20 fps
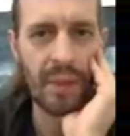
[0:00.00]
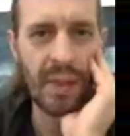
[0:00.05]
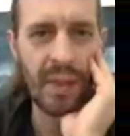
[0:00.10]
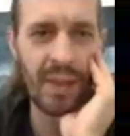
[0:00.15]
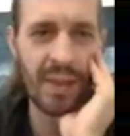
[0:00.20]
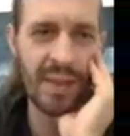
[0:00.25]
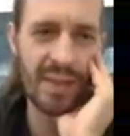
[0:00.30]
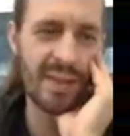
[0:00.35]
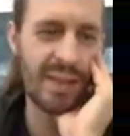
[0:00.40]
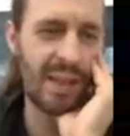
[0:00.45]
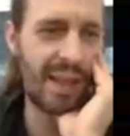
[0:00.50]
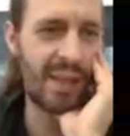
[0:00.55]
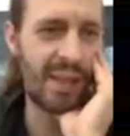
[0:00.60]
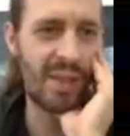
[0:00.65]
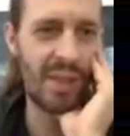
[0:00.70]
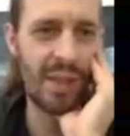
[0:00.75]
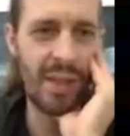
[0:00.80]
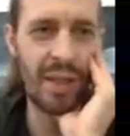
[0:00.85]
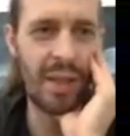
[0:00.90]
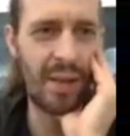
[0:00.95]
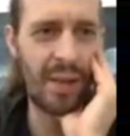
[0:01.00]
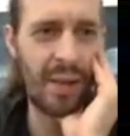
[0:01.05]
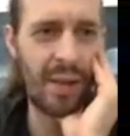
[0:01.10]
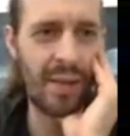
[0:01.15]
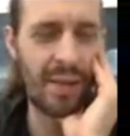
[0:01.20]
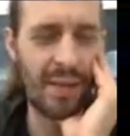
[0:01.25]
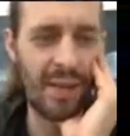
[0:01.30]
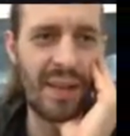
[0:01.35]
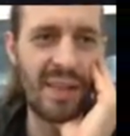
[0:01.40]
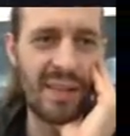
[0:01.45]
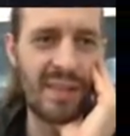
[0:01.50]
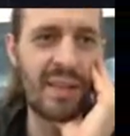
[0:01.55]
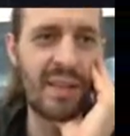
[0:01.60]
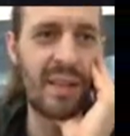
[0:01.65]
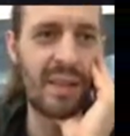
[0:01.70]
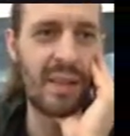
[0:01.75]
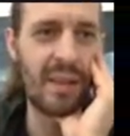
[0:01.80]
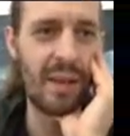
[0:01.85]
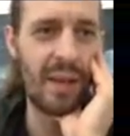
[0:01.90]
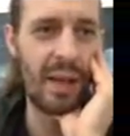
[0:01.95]
and it is
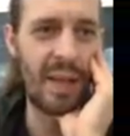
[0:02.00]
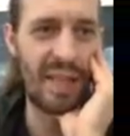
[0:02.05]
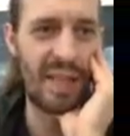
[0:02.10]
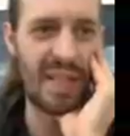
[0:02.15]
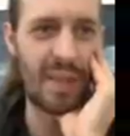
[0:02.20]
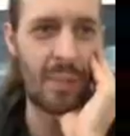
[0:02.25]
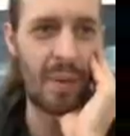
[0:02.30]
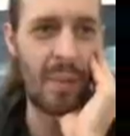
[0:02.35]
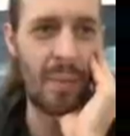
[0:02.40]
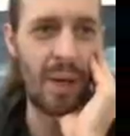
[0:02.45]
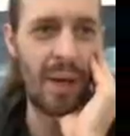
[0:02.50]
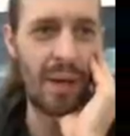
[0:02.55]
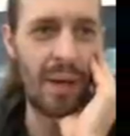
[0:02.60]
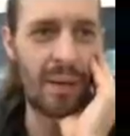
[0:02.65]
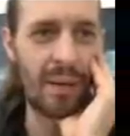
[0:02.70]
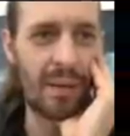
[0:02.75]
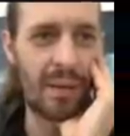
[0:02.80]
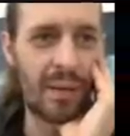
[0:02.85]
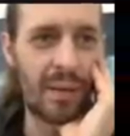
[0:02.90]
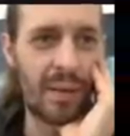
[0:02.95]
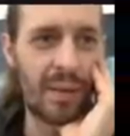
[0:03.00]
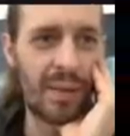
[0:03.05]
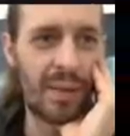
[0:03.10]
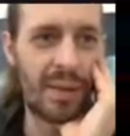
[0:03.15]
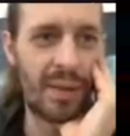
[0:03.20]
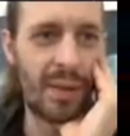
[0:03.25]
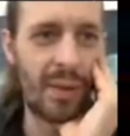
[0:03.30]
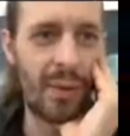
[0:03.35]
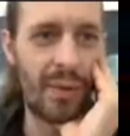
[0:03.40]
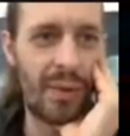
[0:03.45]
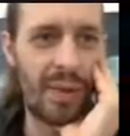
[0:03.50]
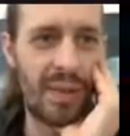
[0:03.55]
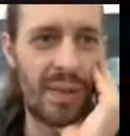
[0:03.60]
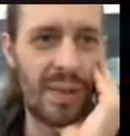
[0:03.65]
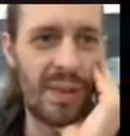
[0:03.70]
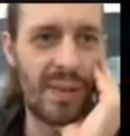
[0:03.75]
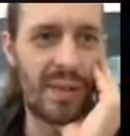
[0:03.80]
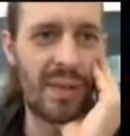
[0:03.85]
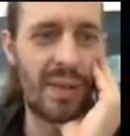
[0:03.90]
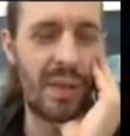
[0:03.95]
the SMMA. So this
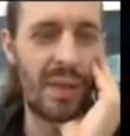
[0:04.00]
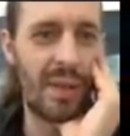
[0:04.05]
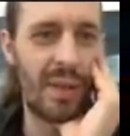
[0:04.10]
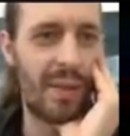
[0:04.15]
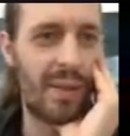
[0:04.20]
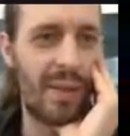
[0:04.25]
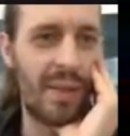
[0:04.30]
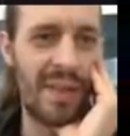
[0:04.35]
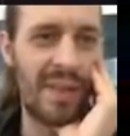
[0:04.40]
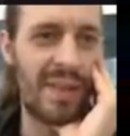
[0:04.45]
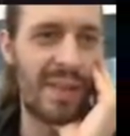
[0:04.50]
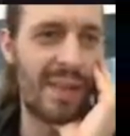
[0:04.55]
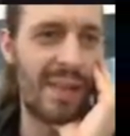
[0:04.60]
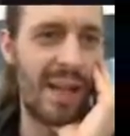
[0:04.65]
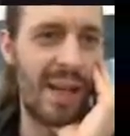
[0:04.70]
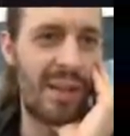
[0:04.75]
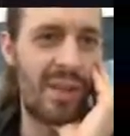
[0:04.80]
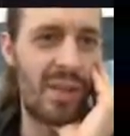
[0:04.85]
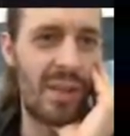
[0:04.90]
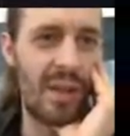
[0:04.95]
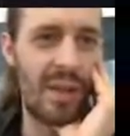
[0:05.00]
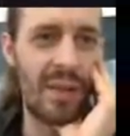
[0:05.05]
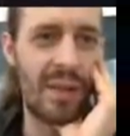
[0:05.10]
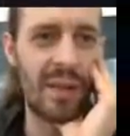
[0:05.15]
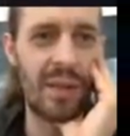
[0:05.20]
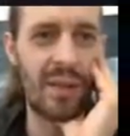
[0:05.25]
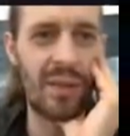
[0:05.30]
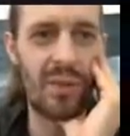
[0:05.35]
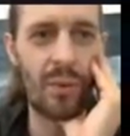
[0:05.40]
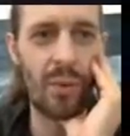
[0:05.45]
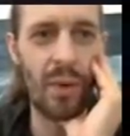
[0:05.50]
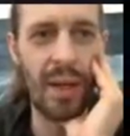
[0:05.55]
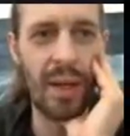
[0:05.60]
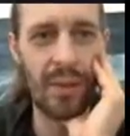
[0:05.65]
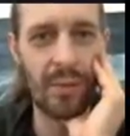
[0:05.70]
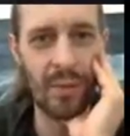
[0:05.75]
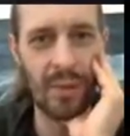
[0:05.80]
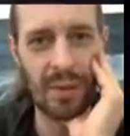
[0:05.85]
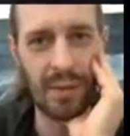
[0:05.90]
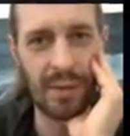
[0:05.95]
is actually the
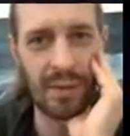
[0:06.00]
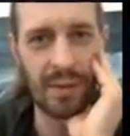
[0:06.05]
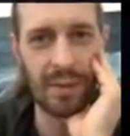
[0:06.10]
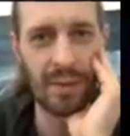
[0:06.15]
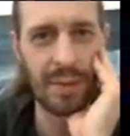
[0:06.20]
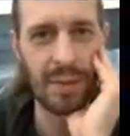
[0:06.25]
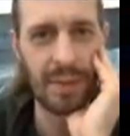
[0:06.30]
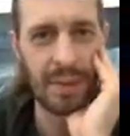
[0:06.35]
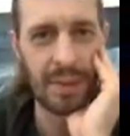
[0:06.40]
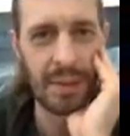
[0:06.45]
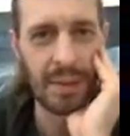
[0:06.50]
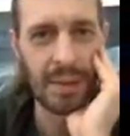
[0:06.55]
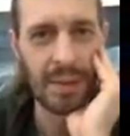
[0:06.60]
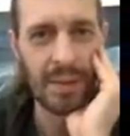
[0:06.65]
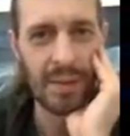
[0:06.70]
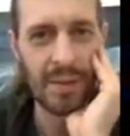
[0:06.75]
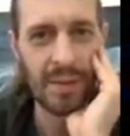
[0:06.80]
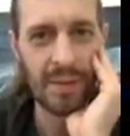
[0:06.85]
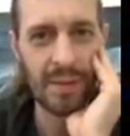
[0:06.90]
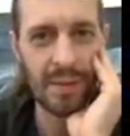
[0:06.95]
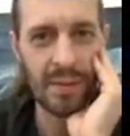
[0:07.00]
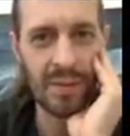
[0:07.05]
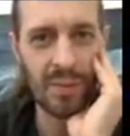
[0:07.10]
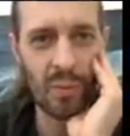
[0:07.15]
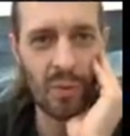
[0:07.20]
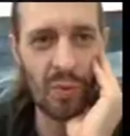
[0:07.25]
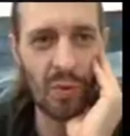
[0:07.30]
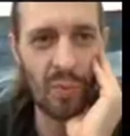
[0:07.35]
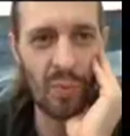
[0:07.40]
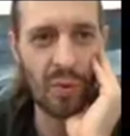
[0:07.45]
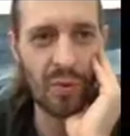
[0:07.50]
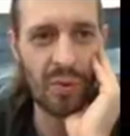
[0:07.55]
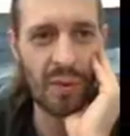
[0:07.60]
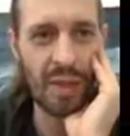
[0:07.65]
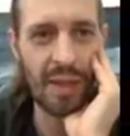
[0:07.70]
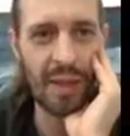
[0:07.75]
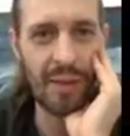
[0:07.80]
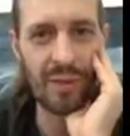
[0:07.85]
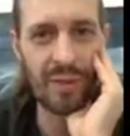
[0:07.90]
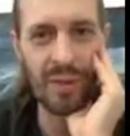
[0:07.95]
200 smooth
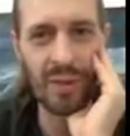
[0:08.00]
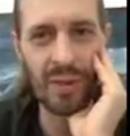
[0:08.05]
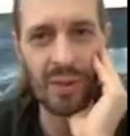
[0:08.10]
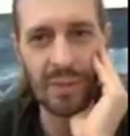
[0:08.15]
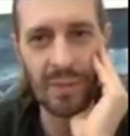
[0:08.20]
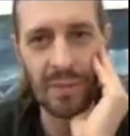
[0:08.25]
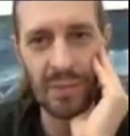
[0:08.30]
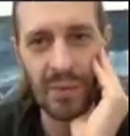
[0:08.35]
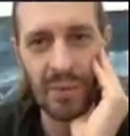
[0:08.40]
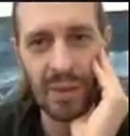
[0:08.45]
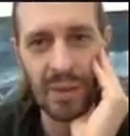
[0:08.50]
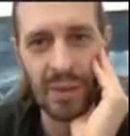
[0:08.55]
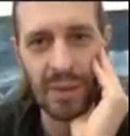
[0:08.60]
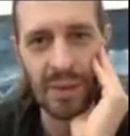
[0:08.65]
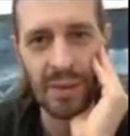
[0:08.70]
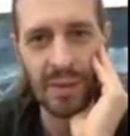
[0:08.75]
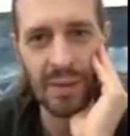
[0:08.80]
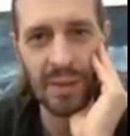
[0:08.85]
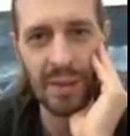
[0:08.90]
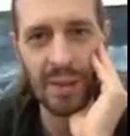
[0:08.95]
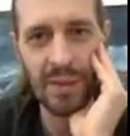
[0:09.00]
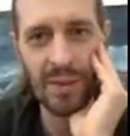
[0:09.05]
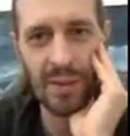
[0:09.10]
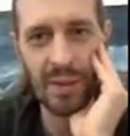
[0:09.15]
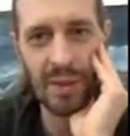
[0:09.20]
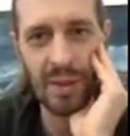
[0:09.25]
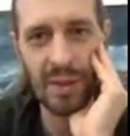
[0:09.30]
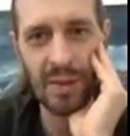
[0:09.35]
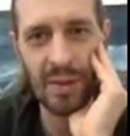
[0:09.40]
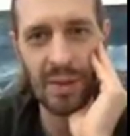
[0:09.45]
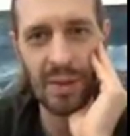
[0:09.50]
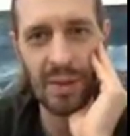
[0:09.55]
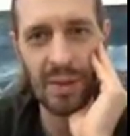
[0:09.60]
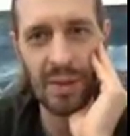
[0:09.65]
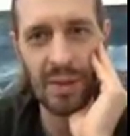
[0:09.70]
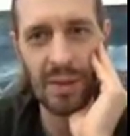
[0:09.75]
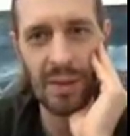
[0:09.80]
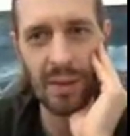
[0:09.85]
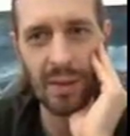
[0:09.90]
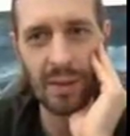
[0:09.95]
moving average, as you can see
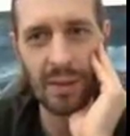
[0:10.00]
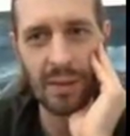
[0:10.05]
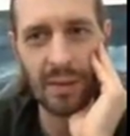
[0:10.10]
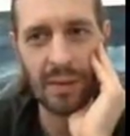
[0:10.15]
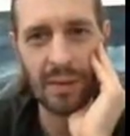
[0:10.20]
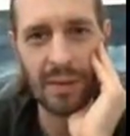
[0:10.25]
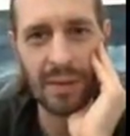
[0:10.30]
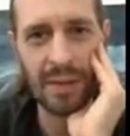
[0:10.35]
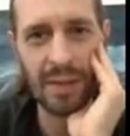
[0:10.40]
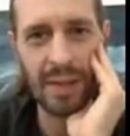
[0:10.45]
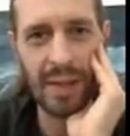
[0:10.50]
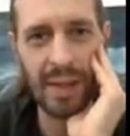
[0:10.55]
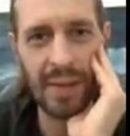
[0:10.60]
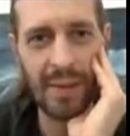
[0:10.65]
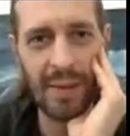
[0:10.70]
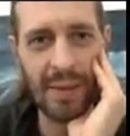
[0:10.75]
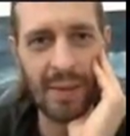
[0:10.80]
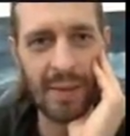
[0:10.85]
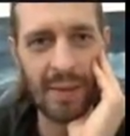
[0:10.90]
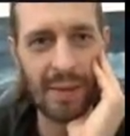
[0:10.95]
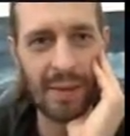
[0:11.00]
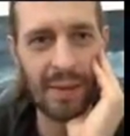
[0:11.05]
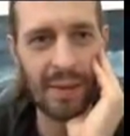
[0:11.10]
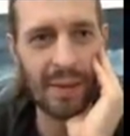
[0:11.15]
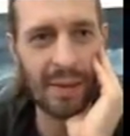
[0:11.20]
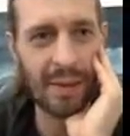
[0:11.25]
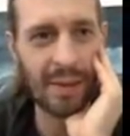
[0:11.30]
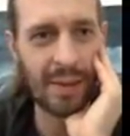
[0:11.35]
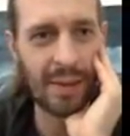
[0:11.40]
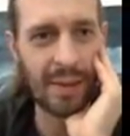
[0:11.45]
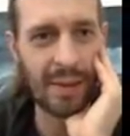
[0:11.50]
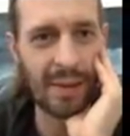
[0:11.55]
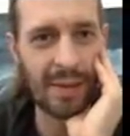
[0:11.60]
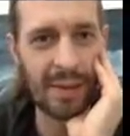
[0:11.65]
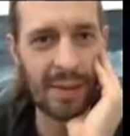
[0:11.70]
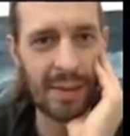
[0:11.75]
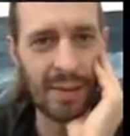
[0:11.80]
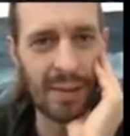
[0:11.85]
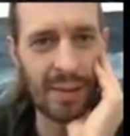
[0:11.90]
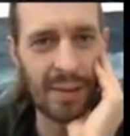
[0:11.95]
here. Yeah,
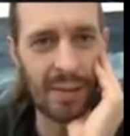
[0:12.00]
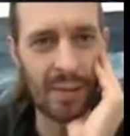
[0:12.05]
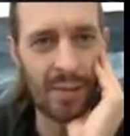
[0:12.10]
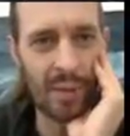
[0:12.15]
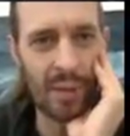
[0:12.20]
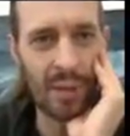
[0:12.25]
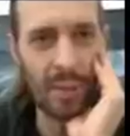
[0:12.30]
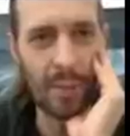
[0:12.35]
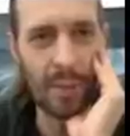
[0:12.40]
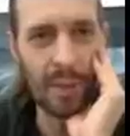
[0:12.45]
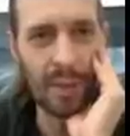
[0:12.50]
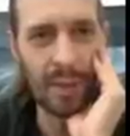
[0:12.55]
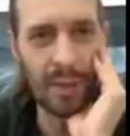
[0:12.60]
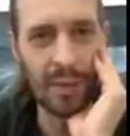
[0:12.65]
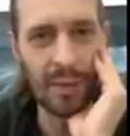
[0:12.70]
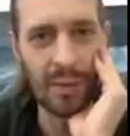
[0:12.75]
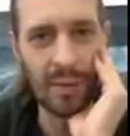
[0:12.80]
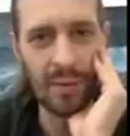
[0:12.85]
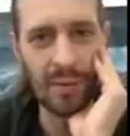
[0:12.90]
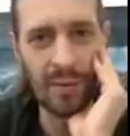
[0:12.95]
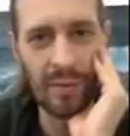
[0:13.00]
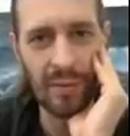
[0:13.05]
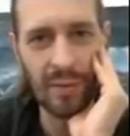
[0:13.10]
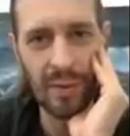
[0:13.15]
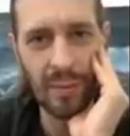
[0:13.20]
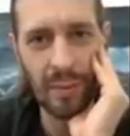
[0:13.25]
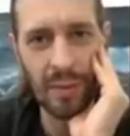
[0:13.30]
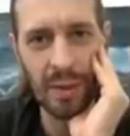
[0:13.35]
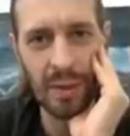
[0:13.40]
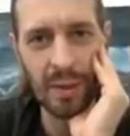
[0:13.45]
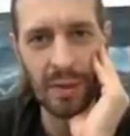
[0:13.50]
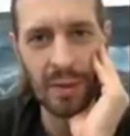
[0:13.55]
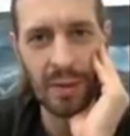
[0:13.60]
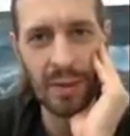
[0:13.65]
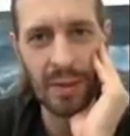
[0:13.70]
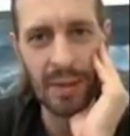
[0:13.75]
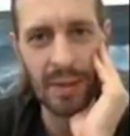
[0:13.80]
that's it. That's what I meant. On the 15-minute,